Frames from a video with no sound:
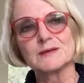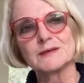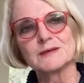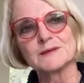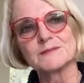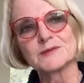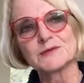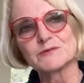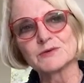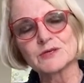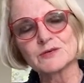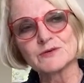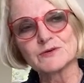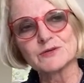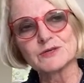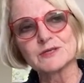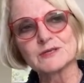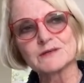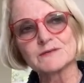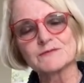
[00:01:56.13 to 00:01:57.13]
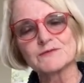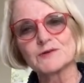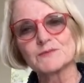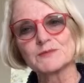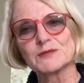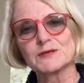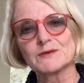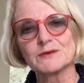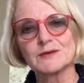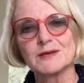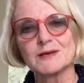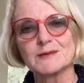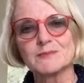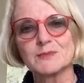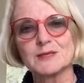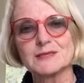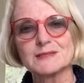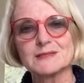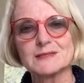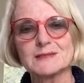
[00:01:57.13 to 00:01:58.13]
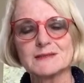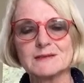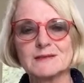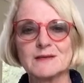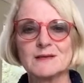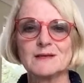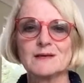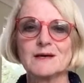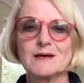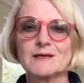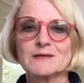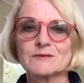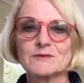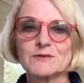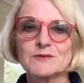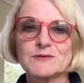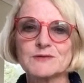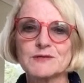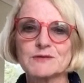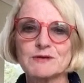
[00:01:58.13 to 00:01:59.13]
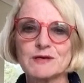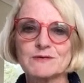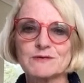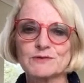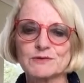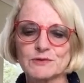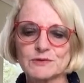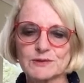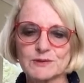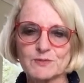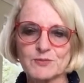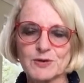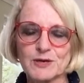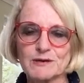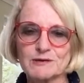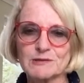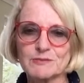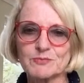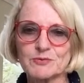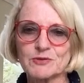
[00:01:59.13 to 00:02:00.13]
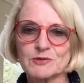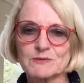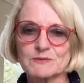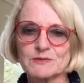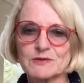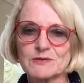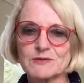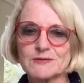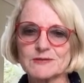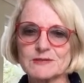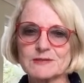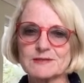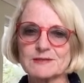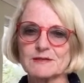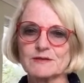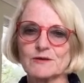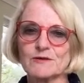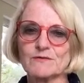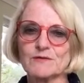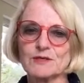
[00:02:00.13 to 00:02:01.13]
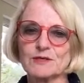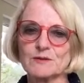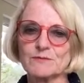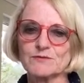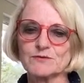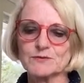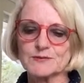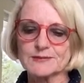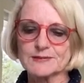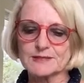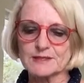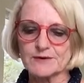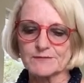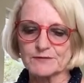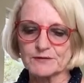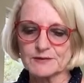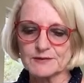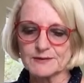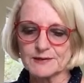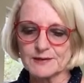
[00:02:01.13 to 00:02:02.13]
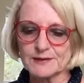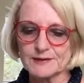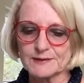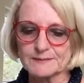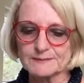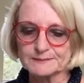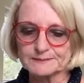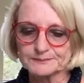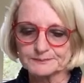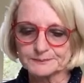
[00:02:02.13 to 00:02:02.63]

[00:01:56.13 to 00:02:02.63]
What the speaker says: the recording from the online meeting, and also have a look at the PowerPoint because there's a lot of helpful stuff in there.